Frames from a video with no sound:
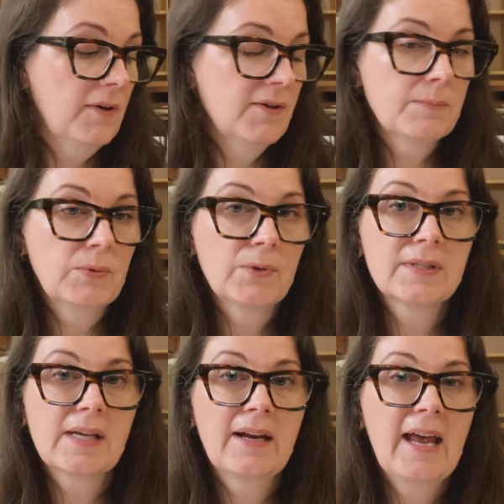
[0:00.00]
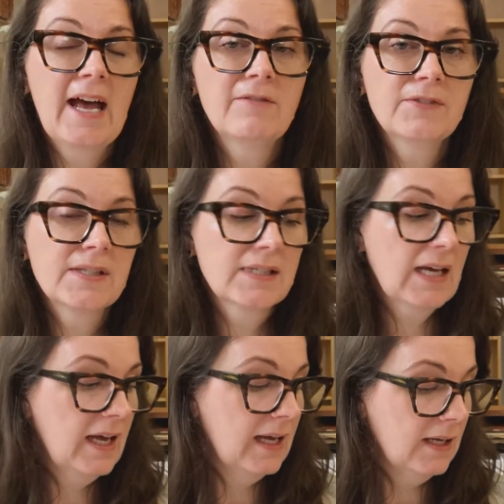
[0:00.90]
those books, and I have to
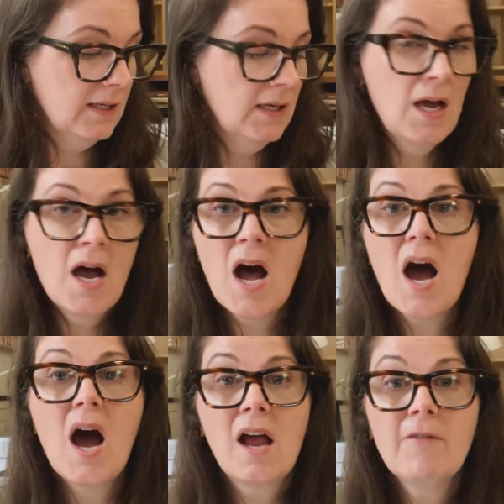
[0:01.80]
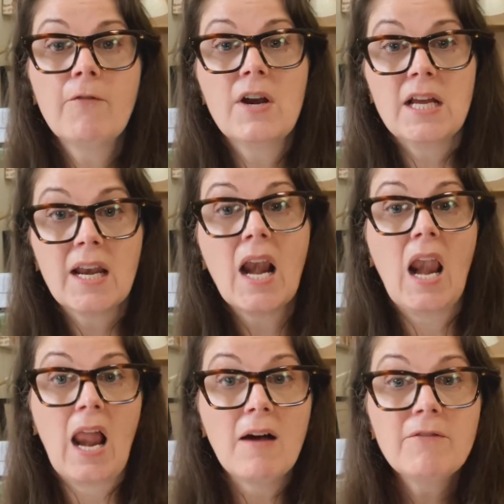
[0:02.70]
say, I freaking
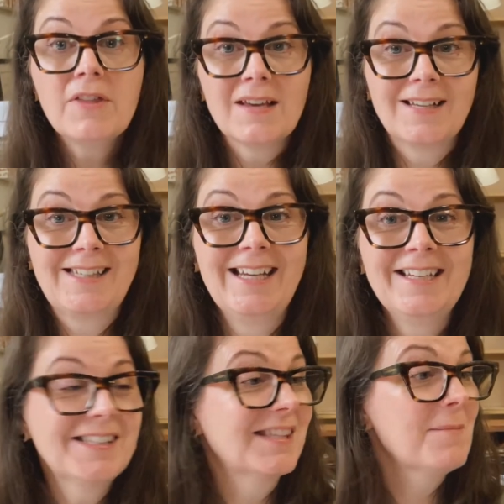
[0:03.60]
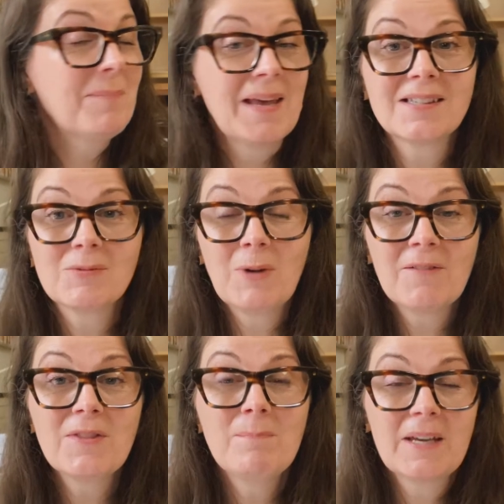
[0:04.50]
love this. It is one
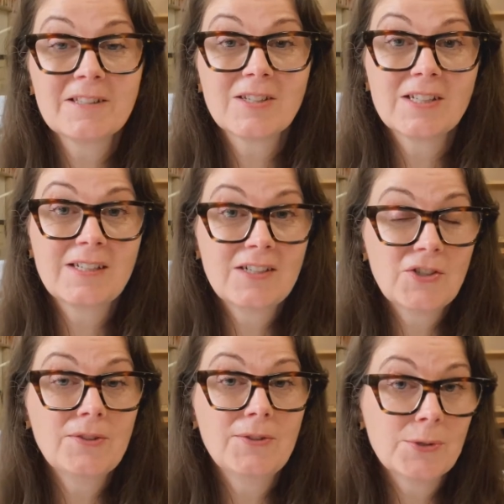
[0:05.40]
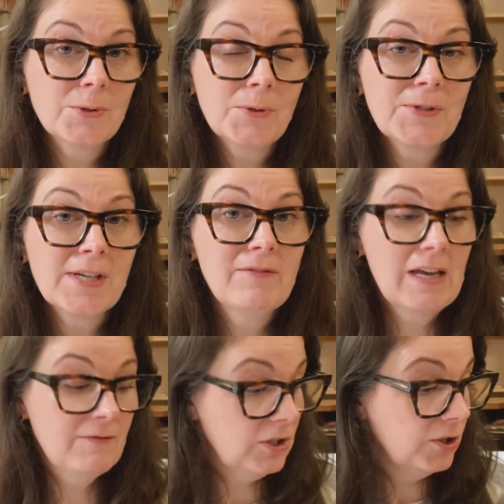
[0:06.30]
of the best digital tools I've
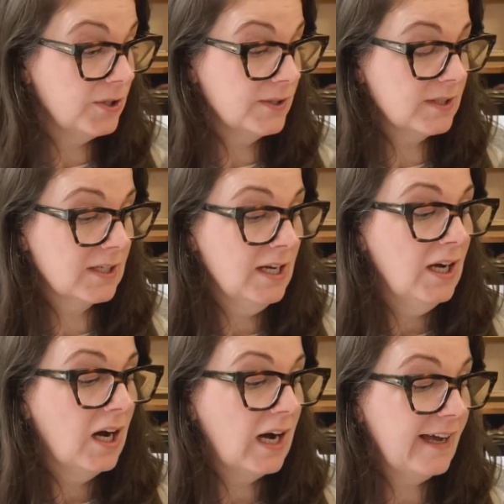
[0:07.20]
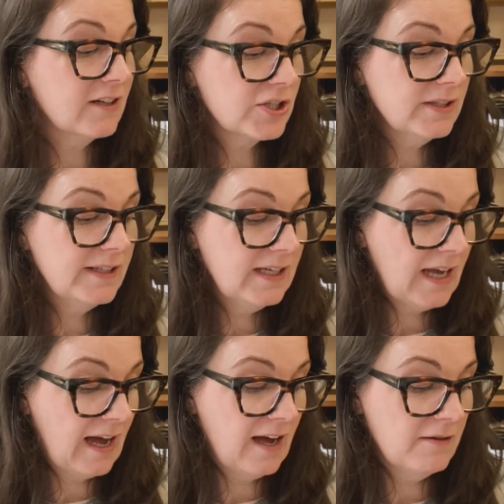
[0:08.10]
ever used. I actually
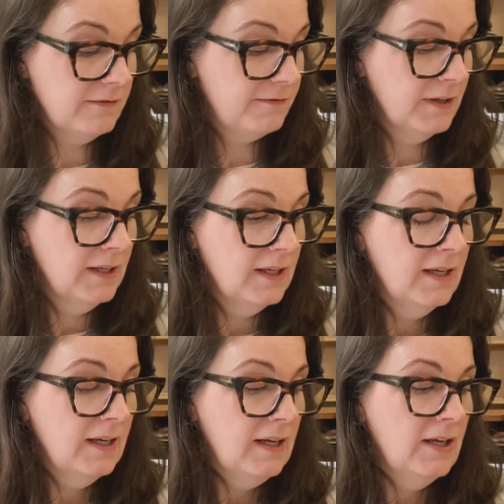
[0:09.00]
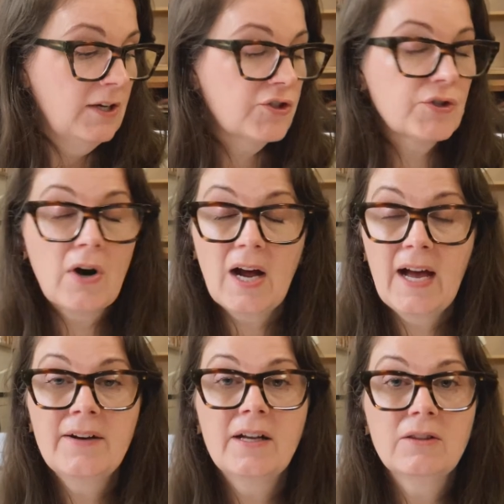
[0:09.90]
have
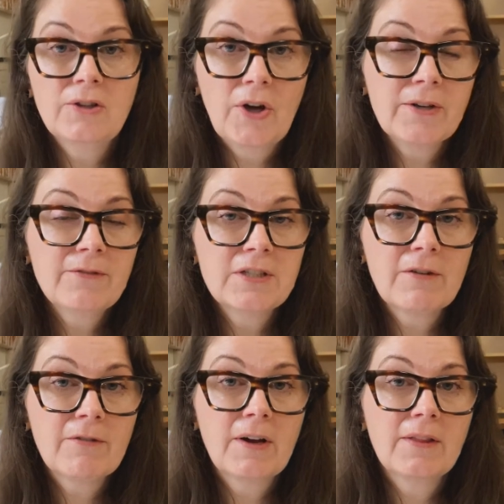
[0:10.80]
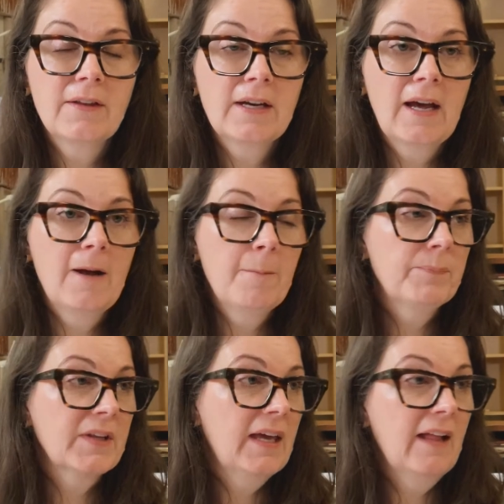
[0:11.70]
tried a lot of different
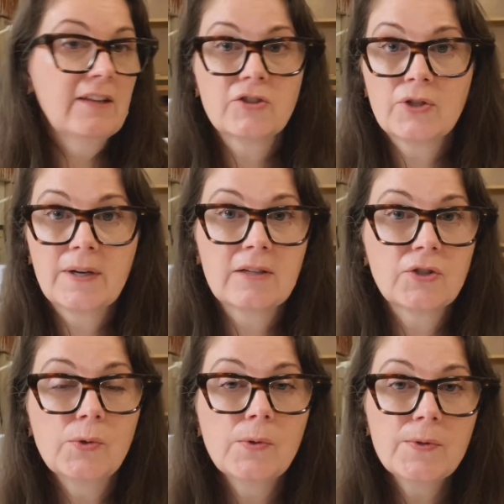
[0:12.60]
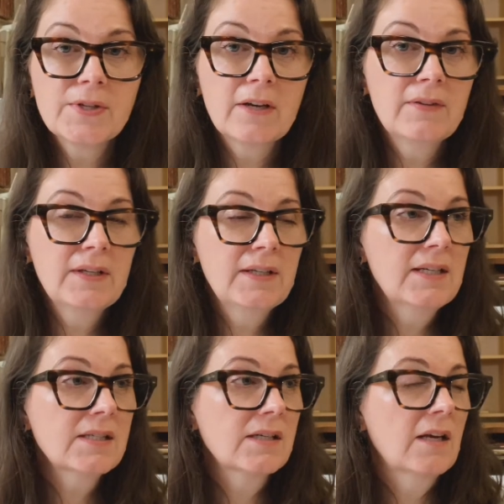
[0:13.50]
electronic tools over the
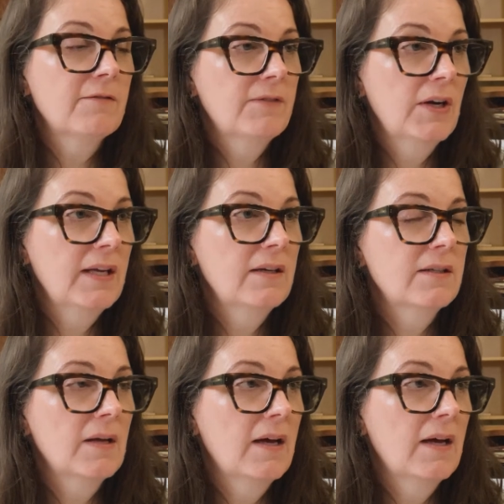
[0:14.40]
years, and I find